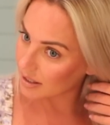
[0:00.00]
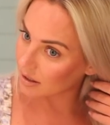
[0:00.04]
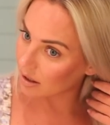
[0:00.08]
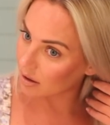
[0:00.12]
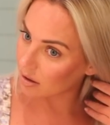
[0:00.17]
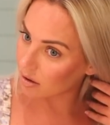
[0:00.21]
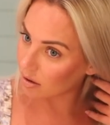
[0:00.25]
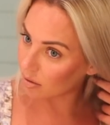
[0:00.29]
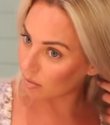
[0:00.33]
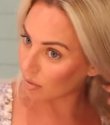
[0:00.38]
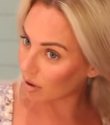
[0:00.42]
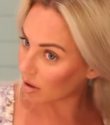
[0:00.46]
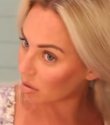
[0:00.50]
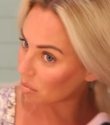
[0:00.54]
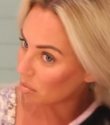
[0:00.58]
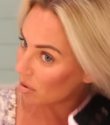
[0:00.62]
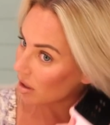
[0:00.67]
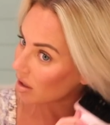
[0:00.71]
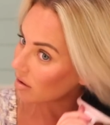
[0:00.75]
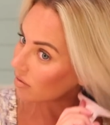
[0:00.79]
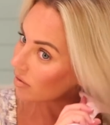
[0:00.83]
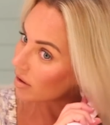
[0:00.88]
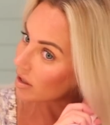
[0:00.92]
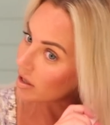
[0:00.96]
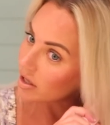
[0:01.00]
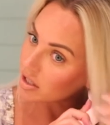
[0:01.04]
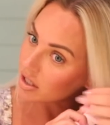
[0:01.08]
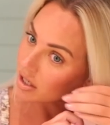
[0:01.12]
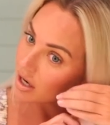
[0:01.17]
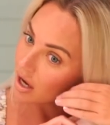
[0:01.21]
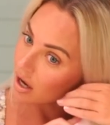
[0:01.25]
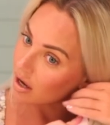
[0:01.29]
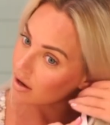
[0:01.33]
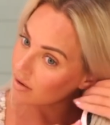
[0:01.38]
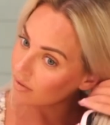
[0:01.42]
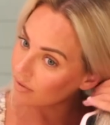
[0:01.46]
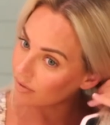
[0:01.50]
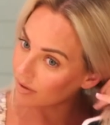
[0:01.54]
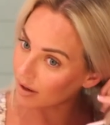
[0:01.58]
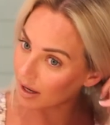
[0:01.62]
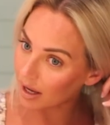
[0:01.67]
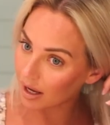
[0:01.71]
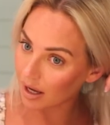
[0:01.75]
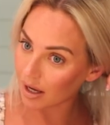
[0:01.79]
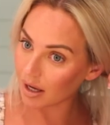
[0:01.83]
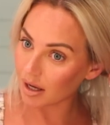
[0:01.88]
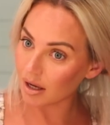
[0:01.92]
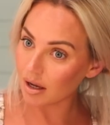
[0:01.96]
And I thought, well, the bigger version
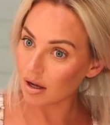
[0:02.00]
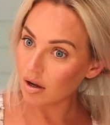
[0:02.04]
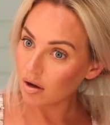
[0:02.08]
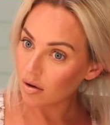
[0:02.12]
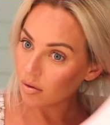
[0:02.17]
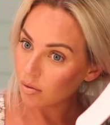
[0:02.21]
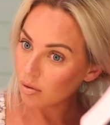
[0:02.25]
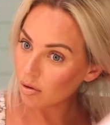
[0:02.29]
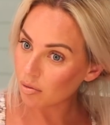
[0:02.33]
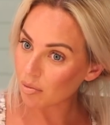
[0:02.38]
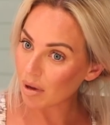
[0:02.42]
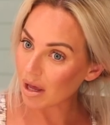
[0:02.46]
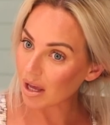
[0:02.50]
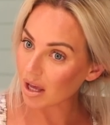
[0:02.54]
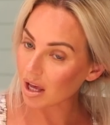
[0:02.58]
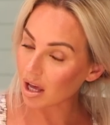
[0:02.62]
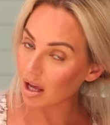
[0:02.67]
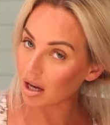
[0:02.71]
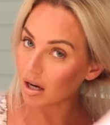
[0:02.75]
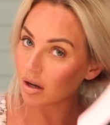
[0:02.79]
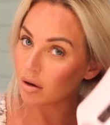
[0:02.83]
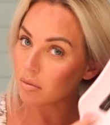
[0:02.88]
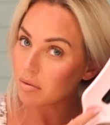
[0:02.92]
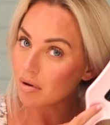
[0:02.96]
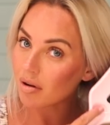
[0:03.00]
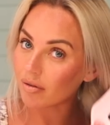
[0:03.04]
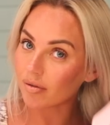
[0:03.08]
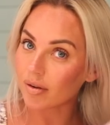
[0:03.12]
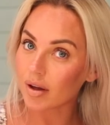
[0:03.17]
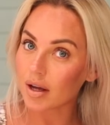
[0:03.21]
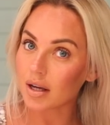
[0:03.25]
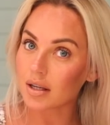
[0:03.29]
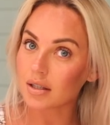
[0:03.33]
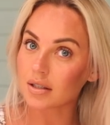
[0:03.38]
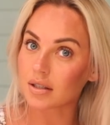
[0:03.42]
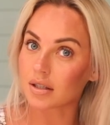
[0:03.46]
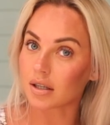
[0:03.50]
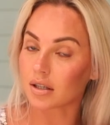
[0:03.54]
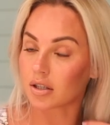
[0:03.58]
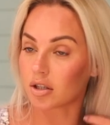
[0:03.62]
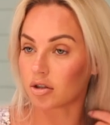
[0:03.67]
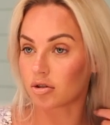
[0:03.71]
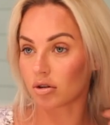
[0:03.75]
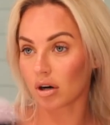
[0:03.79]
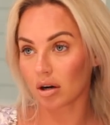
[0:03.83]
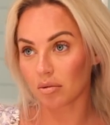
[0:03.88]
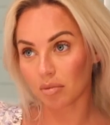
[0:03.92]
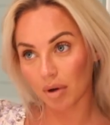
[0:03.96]
hopefully will make it a little bit faster to
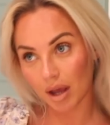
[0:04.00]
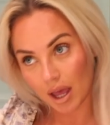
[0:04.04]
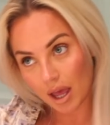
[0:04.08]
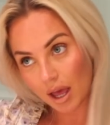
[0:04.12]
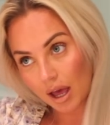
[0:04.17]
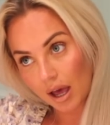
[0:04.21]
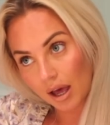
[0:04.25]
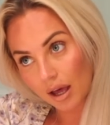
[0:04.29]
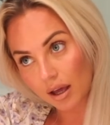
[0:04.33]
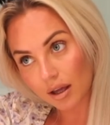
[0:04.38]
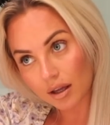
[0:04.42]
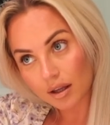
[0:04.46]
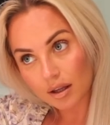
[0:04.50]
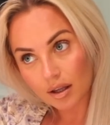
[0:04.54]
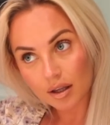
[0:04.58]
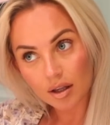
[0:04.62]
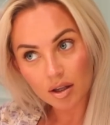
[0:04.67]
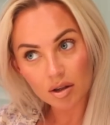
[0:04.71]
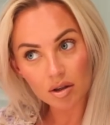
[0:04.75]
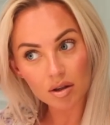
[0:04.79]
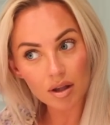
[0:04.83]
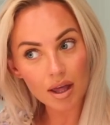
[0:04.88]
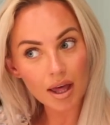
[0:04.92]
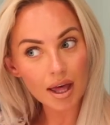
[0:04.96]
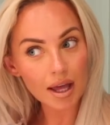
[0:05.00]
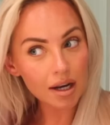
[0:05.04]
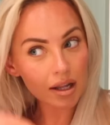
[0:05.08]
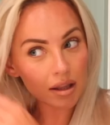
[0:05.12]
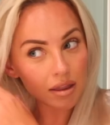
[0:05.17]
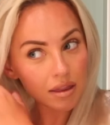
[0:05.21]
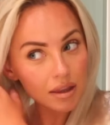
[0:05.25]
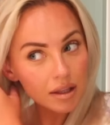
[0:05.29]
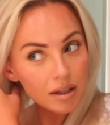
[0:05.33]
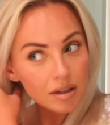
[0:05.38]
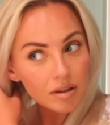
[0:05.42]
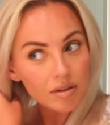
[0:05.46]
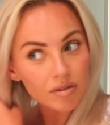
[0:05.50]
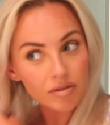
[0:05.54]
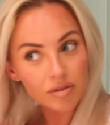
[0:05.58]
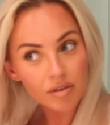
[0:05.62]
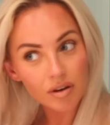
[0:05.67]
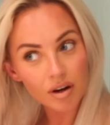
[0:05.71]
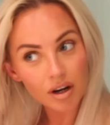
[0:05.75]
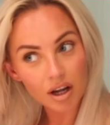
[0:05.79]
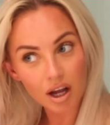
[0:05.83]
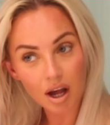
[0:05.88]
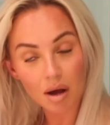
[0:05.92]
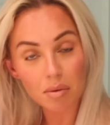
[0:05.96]
dry my hair. Anything for
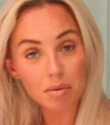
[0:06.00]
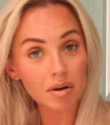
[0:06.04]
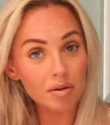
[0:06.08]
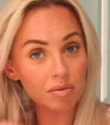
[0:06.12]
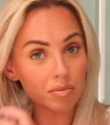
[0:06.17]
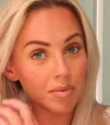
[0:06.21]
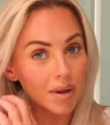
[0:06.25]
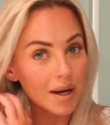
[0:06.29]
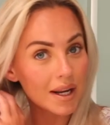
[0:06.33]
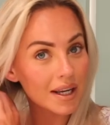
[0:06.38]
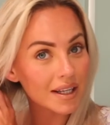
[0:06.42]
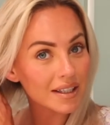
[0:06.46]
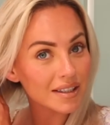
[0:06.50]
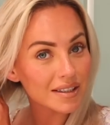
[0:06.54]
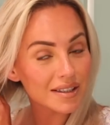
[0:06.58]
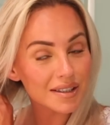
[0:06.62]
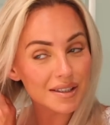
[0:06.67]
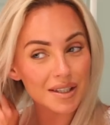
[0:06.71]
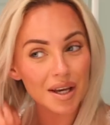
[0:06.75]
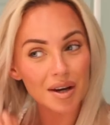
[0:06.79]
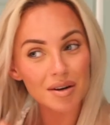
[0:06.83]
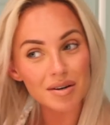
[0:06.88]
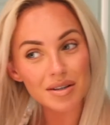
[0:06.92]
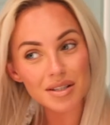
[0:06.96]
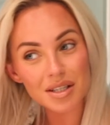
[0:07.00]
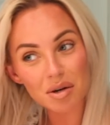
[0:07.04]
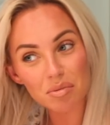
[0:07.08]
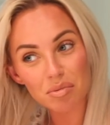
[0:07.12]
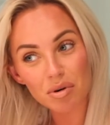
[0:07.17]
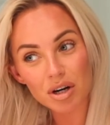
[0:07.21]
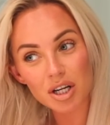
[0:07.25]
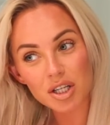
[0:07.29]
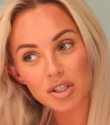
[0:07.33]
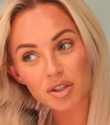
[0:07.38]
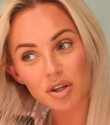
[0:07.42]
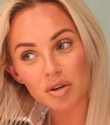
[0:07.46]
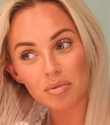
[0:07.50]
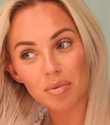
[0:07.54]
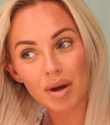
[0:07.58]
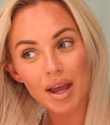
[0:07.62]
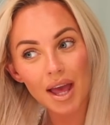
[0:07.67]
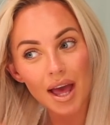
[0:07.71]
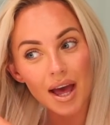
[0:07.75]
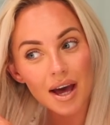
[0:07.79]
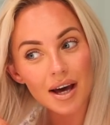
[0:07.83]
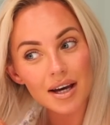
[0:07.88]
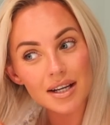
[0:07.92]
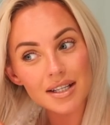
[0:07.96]
a couple of minutes. So I'm just gonna brush through my
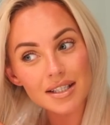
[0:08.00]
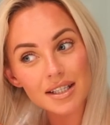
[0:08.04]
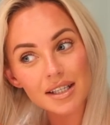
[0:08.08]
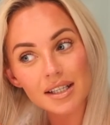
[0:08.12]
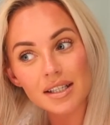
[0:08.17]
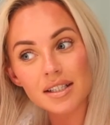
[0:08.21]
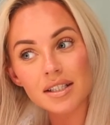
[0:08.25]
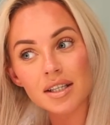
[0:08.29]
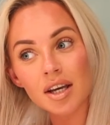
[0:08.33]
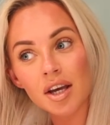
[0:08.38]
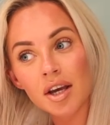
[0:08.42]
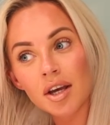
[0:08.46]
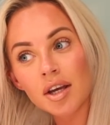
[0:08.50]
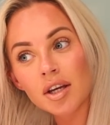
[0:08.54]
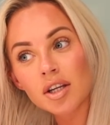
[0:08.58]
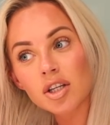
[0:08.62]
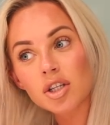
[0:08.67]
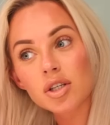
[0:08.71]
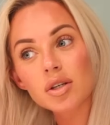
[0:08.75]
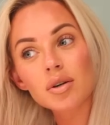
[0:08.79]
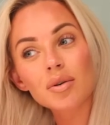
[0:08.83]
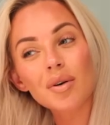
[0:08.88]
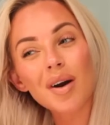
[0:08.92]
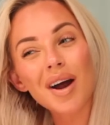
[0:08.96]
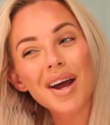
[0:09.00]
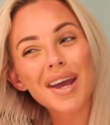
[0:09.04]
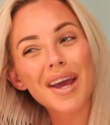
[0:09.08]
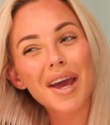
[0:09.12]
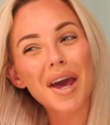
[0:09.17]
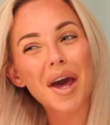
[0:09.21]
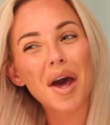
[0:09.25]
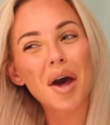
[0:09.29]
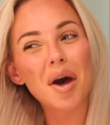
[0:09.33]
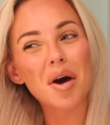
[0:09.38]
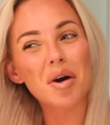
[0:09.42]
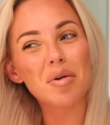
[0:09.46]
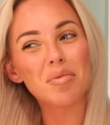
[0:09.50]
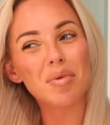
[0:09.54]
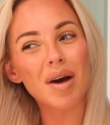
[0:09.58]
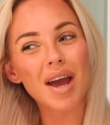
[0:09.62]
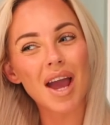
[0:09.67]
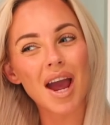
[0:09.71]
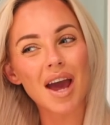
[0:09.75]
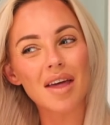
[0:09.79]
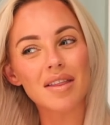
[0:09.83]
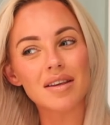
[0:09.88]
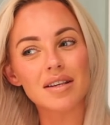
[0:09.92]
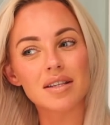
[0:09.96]
hair. I did try and curl my
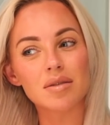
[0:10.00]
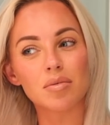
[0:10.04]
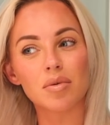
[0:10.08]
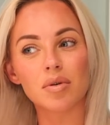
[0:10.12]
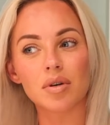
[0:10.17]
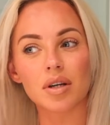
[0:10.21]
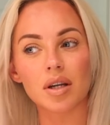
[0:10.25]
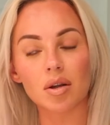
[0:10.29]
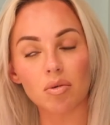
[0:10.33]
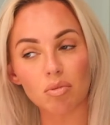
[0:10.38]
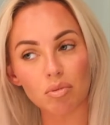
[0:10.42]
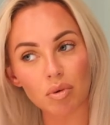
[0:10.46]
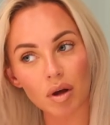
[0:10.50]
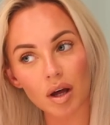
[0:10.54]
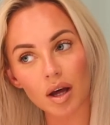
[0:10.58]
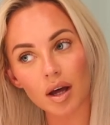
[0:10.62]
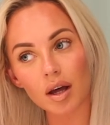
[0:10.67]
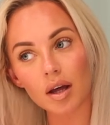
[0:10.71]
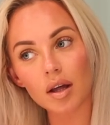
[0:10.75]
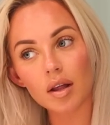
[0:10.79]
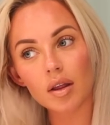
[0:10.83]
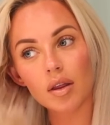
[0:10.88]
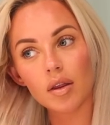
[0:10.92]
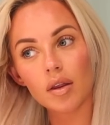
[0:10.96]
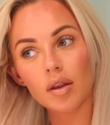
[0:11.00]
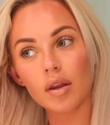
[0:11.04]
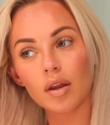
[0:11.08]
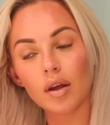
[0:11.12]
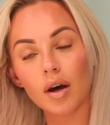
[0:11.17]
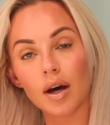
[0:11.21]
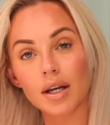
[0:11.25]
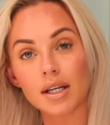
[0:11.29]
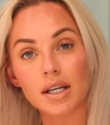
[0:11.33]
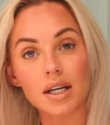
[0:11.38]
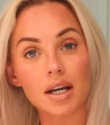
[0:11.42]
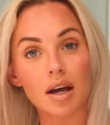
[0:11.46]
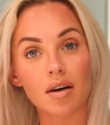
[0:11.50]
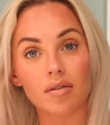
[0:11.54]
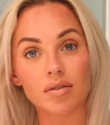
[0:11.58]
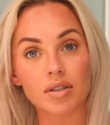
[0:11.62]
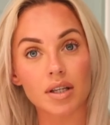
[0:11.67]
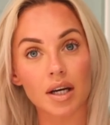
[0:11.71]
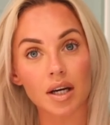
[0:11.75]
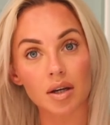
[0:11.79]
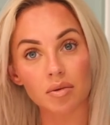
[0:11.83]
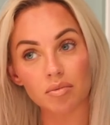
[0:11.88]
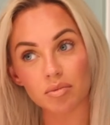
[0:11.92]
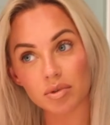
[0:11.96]
hair this morning, but I didn't have
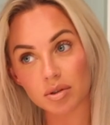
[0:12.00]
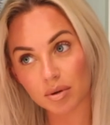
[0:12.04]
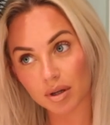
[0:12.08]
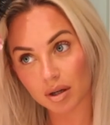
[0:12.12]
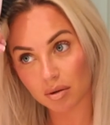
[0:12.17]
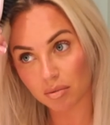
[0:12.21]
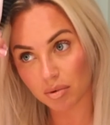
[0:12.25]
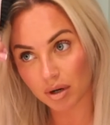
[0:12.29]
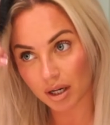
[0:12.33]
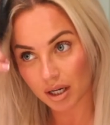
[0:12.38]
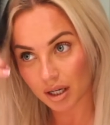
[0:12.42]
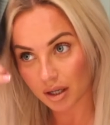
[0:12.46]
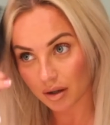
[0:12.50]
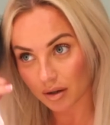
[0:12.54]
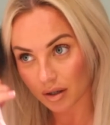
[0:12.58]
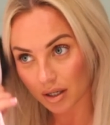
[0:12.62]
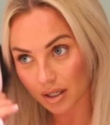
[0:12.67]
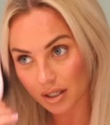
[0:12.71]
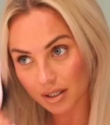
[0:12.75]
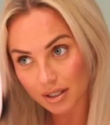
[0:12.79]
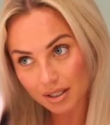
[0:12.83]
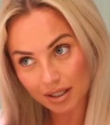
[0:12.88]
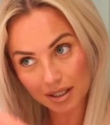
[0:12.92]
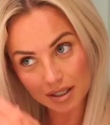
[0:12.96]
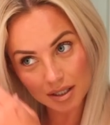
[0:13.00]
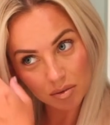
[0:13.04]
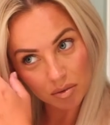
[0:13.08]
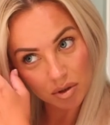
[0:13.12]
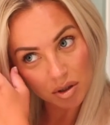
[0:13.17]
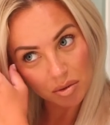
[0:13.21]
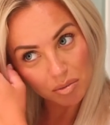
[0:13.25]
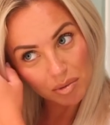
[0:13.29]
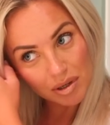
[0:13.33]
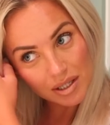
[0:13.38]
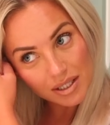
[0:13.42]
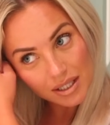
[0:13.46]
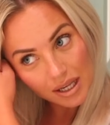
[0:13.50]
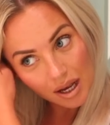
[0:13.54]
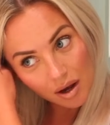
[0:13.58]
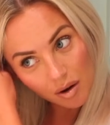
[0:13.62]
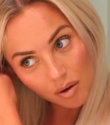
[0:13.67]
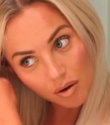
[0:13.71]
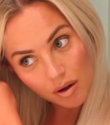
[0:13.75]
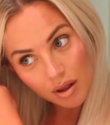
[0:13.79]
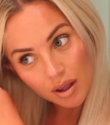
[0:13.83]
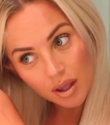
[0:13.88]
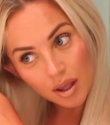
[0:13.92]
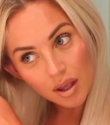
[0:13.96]
time, to be completely honest, and I didn't want to miss
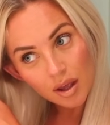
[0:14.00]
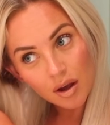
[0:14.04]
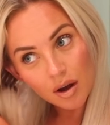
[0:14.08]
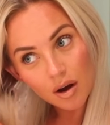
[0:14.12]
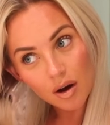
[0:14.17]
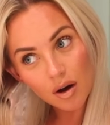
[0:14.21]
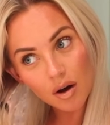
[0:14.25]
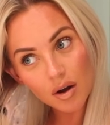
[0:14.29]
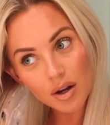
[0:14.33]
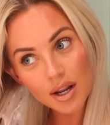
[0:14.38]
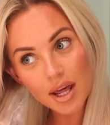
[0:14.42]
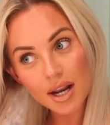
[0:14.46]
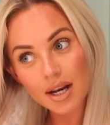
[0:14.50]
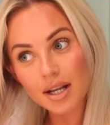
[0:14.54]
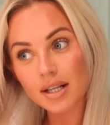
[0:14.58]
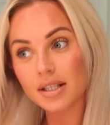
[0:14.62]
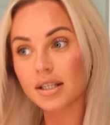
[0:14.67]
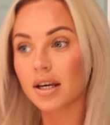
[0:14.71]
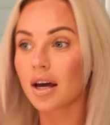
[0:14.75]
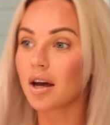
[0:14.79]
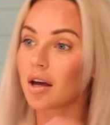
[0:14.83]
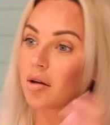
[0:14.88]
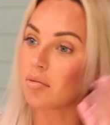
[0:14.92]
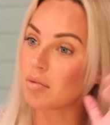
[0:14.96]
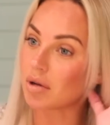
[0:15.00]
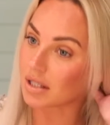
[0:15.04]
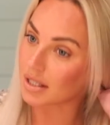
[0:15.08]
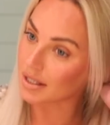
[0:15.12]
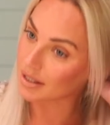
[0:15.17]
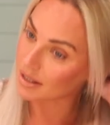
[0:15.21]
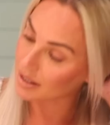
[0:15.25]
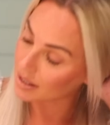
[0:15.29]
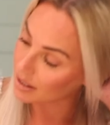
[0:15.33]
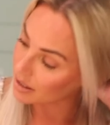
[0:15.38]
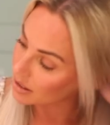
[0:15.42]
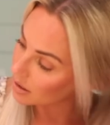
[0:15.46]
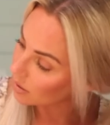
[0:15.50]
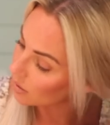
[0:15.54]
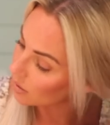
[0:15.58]
out on any time at Disney.